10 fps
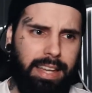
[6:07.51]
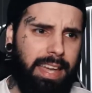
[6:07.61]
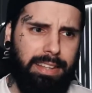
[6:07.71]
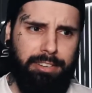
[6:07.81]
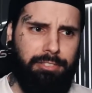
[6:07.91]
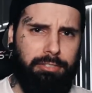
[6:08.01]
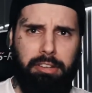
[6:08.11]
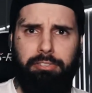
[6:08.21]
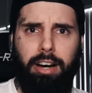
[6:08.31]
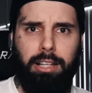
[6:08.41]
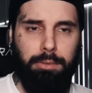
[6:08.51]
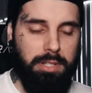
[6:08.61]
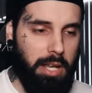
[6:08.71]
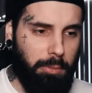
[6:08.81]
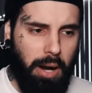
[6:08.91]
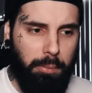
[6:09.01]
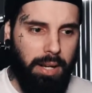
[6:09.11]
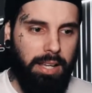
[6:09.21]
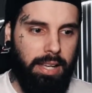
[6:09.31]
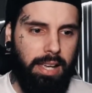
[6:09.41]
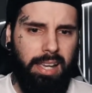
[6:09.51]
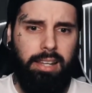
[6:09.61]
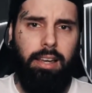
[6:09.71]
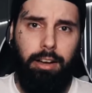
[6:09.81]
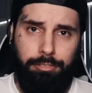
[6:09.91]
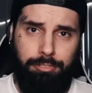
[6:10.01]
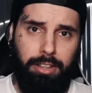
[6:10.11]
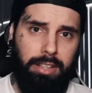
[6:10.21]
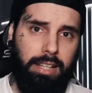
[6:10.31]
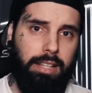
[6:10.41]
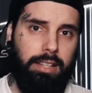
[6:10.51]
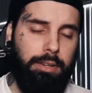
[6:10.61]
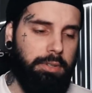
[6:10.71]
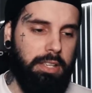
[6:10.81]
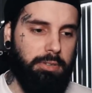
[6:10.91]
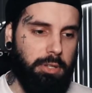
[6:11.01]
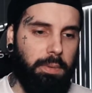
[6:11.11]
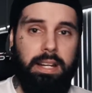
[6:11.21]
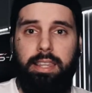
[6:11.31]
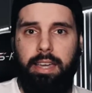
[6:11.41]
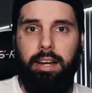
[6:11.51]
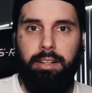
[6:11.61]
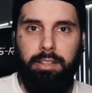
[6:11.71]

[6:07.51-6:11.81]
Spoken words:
I had like 50 followers. Like right when I hit affiliate, he was already there.